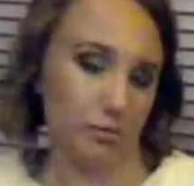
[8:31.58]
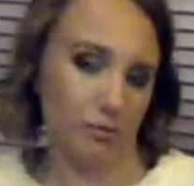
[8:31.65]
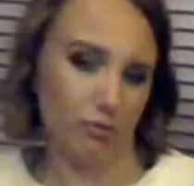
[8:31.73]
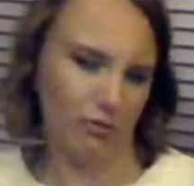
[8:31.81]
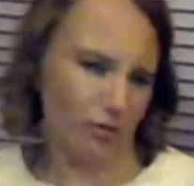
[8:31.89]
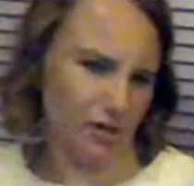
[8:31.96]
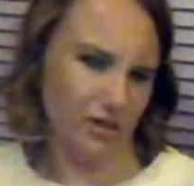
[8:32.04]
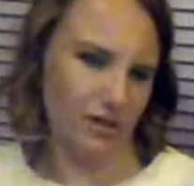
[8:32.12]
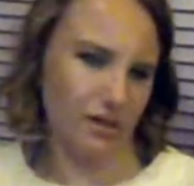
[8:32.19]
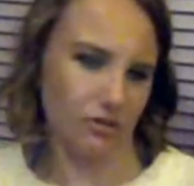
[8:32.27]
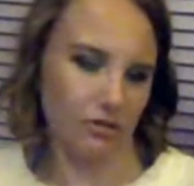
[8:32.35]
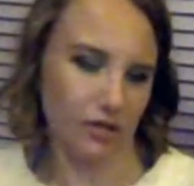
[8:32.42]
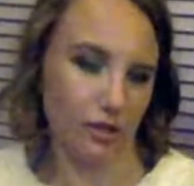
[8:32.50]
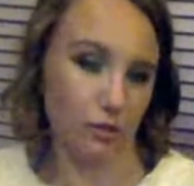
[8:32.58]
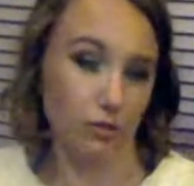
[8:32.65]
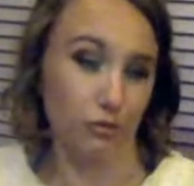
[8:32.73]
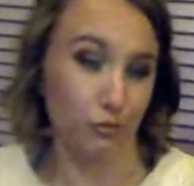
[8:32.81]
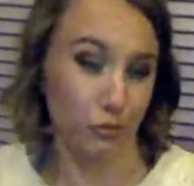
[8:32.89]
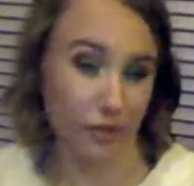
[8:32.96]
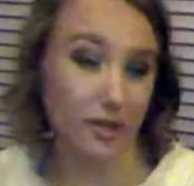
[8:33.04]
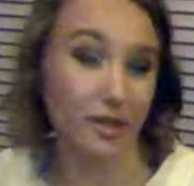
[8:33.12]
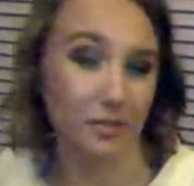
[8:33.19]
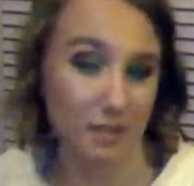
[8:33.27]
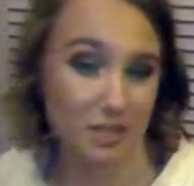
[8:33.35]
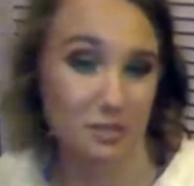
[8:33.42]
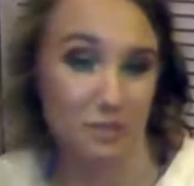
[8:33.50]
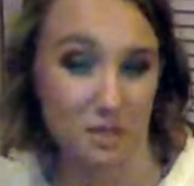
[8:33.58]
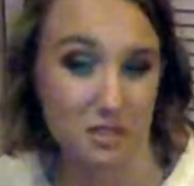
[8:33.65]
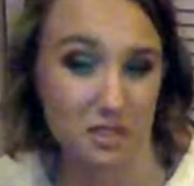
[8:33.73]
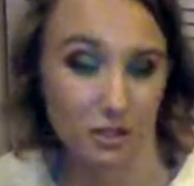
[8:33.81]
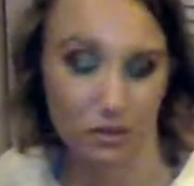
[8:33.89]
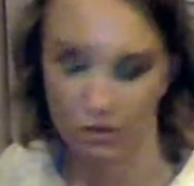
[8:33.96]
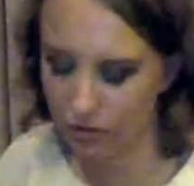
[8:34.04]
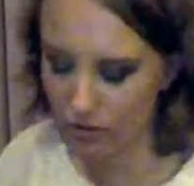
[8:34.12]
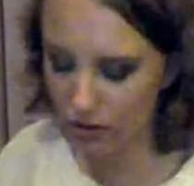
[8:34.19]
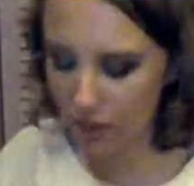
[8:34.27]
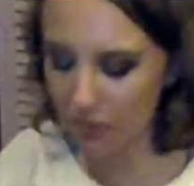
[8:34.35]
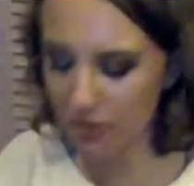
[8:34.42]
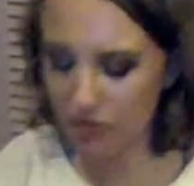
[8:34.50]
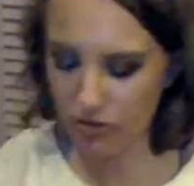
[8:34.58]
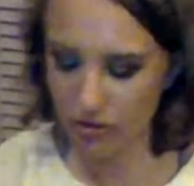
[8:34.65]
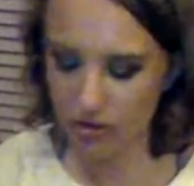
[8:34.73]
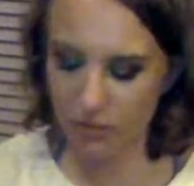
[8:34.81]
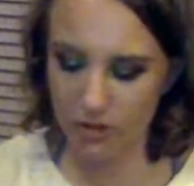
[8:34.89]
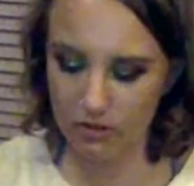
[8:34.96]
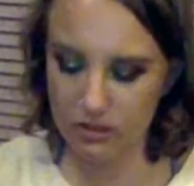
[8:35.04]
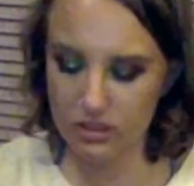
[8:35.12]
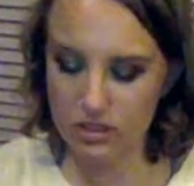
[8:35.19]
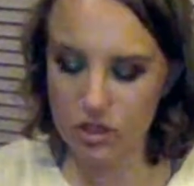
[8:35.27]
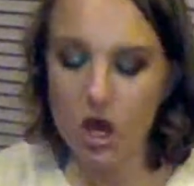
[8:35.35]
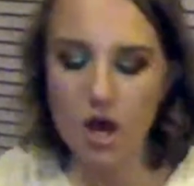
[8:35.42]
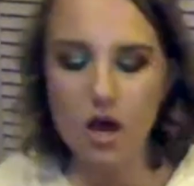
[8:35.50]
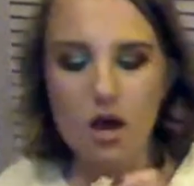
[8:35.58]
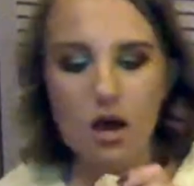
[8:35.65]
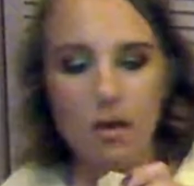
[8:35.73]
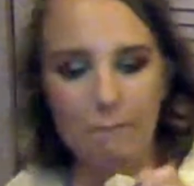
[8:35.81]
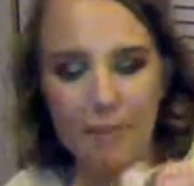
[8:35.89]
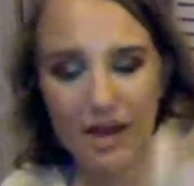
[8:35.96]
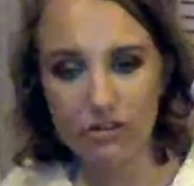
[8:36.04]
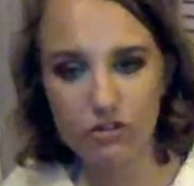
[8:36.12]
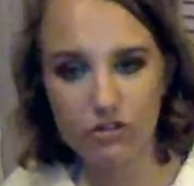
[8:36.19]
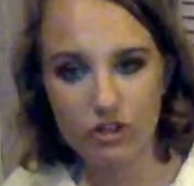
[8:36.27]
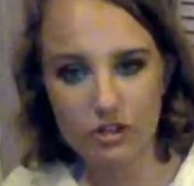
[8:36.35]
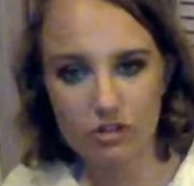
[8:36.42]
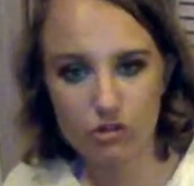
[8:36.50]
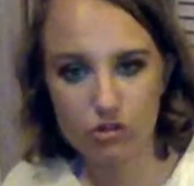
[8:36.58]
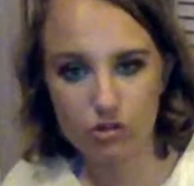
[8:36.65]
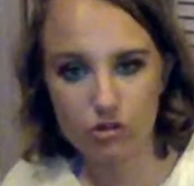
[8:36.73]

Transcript: before I get to, like, what really makes my skin look good, I'm going to talk about these matchsticks